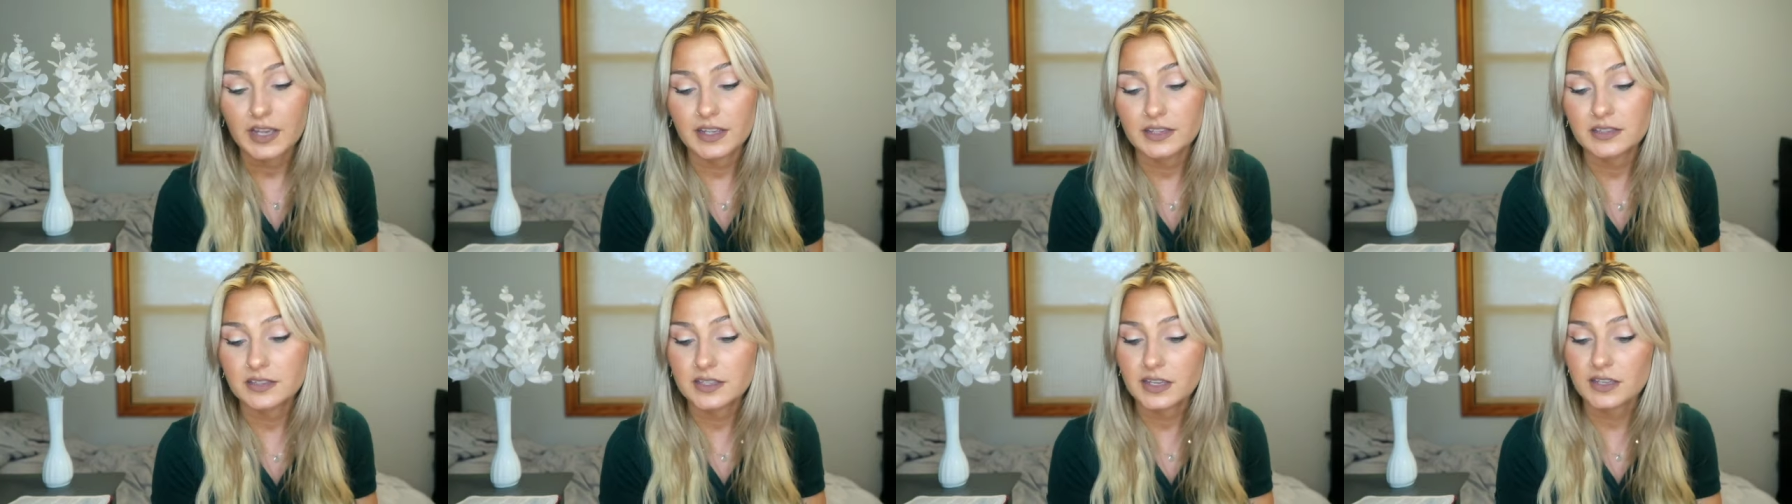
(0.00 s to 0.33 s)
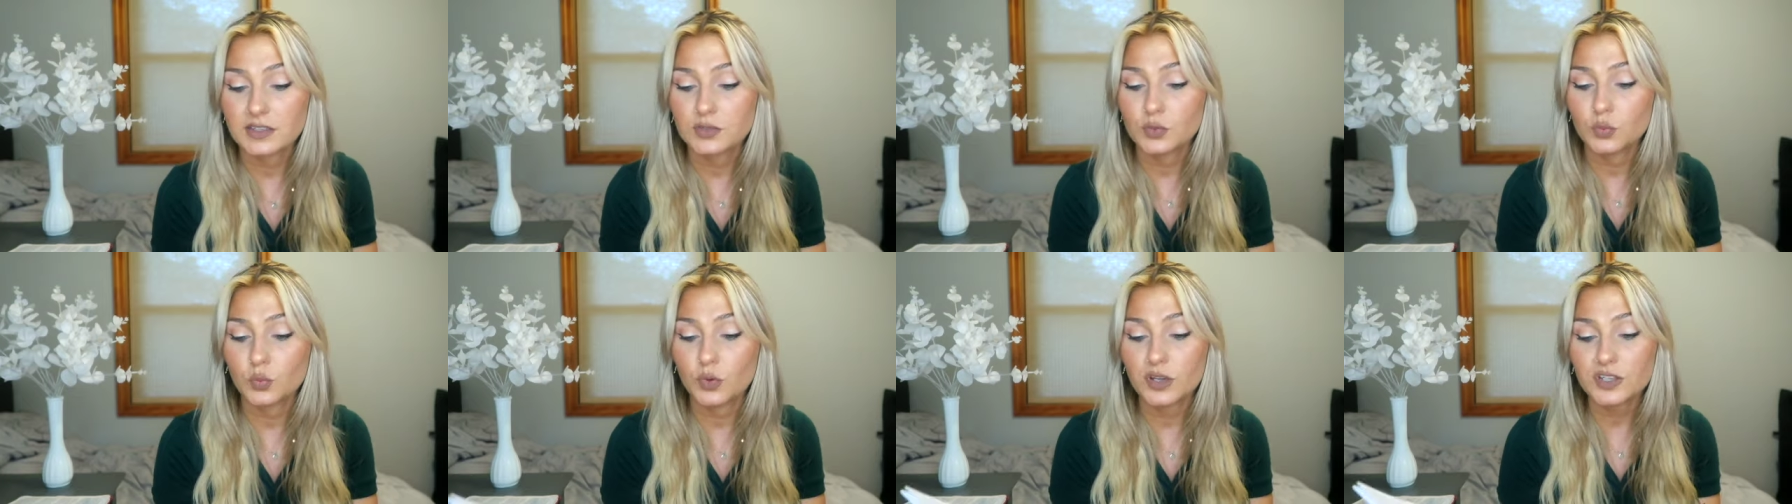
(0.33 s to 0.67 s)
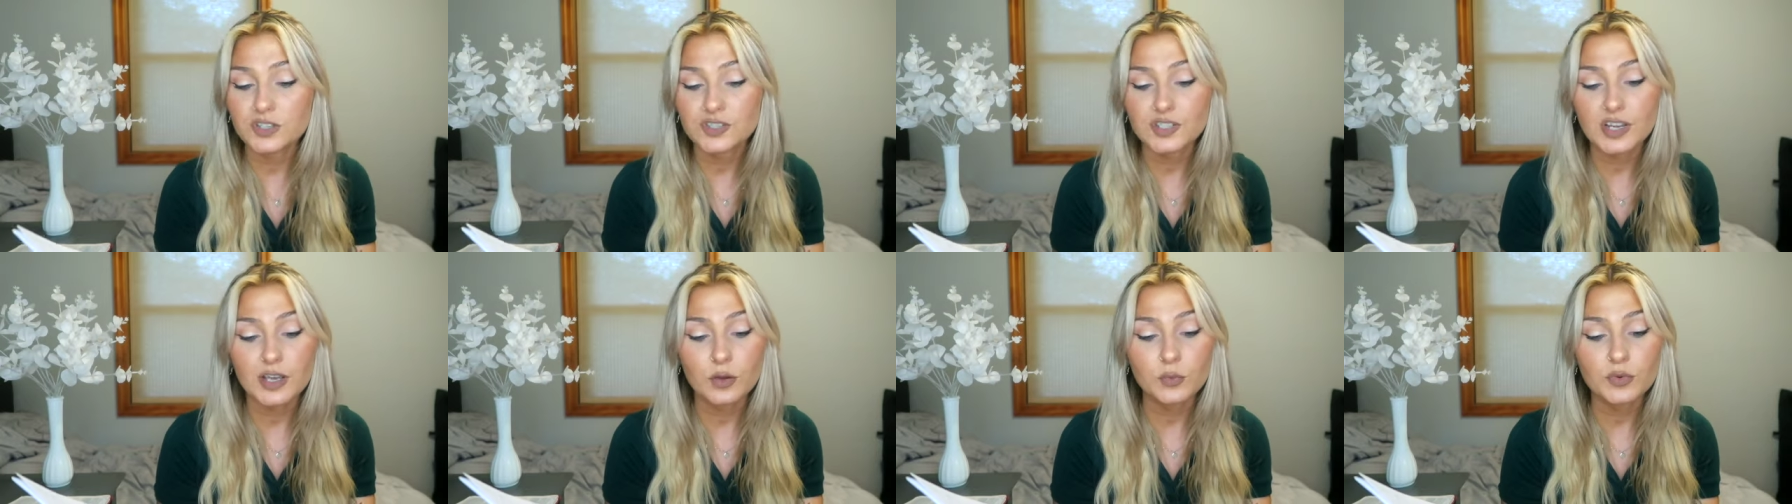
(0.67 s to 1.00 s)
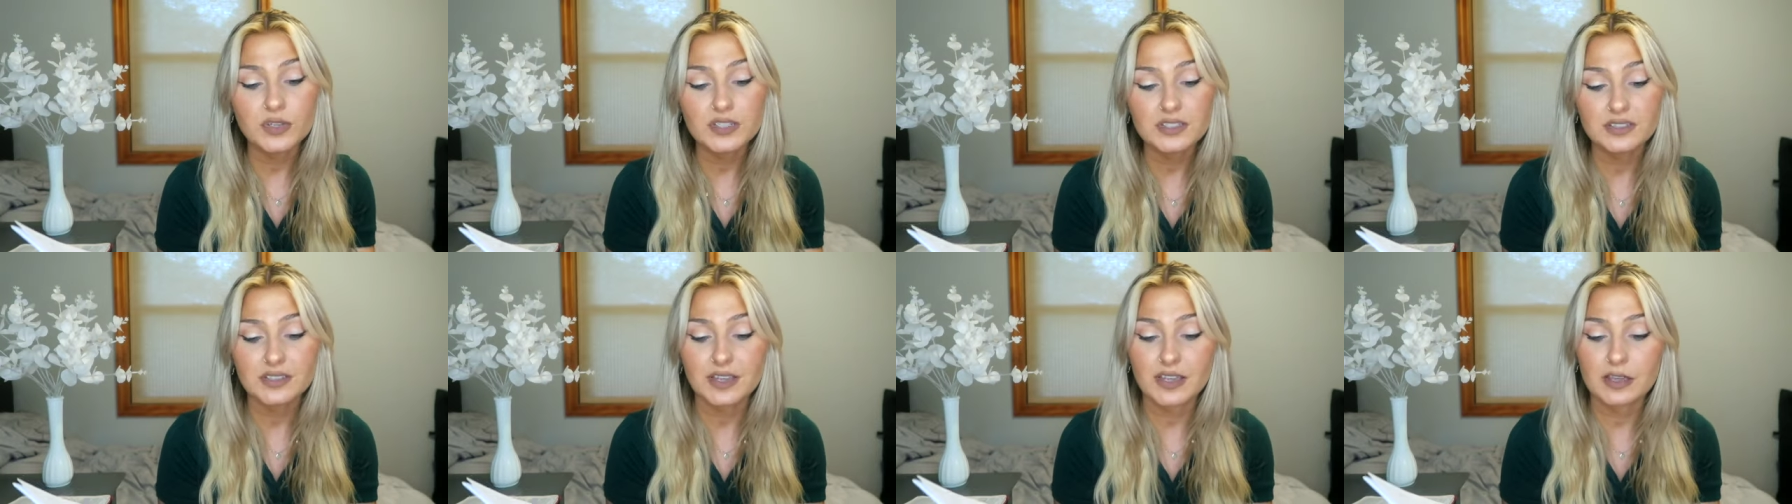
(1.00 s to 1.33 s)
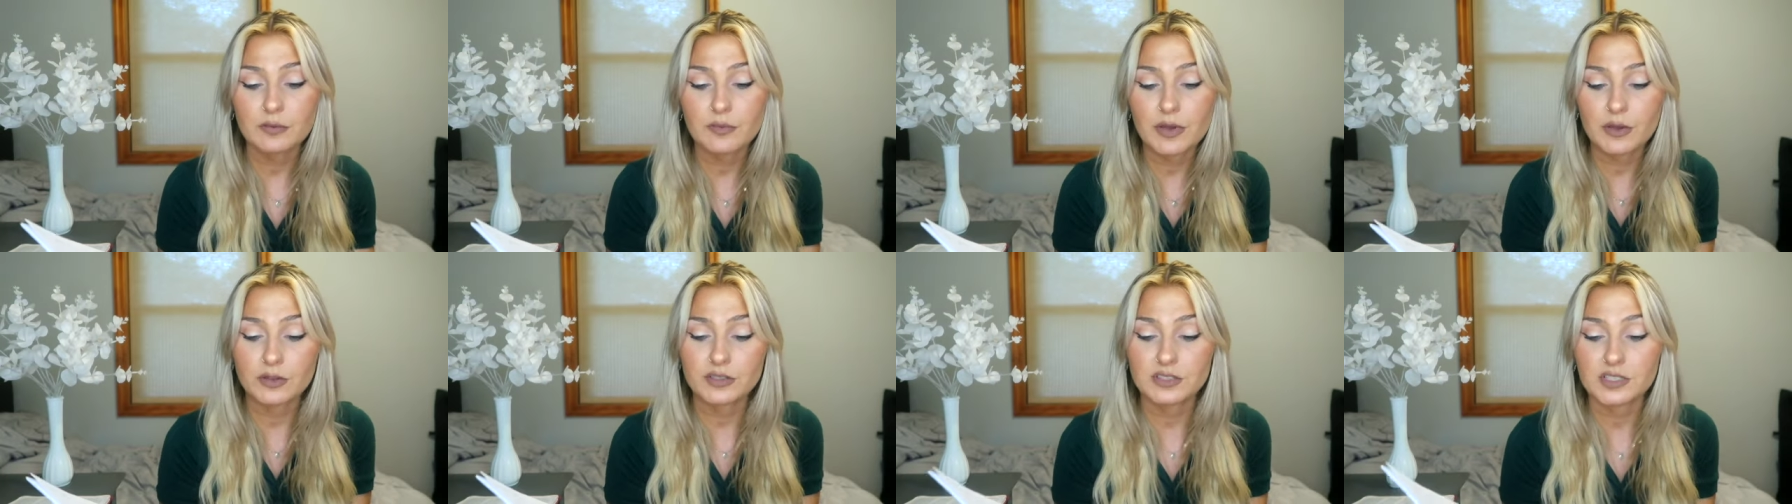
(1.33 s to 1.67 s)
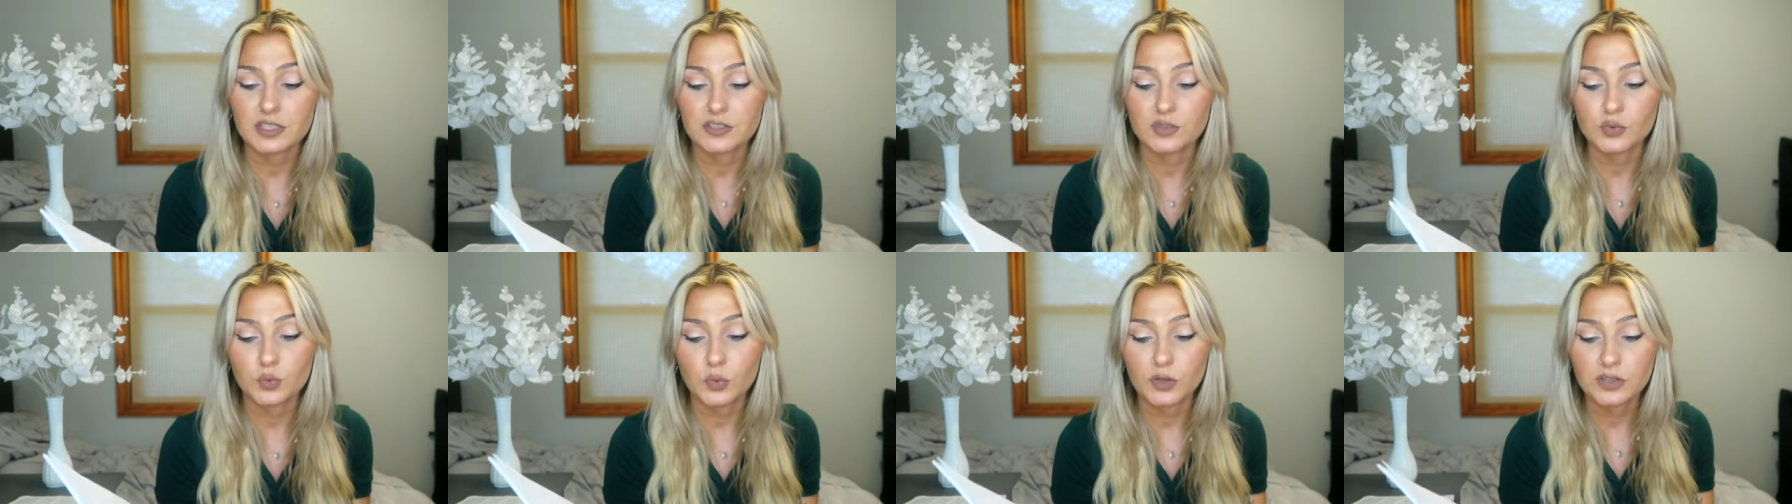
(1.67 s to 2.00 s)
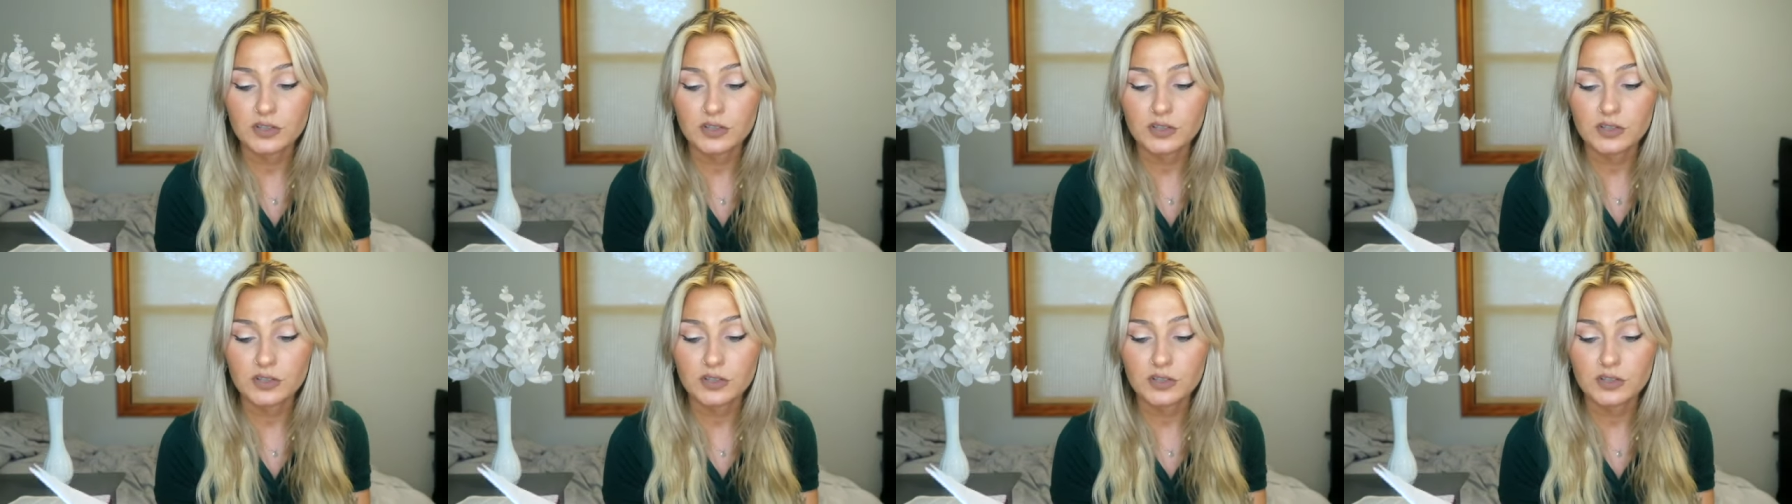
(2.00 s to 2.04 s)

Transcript: It says, What shall we say about such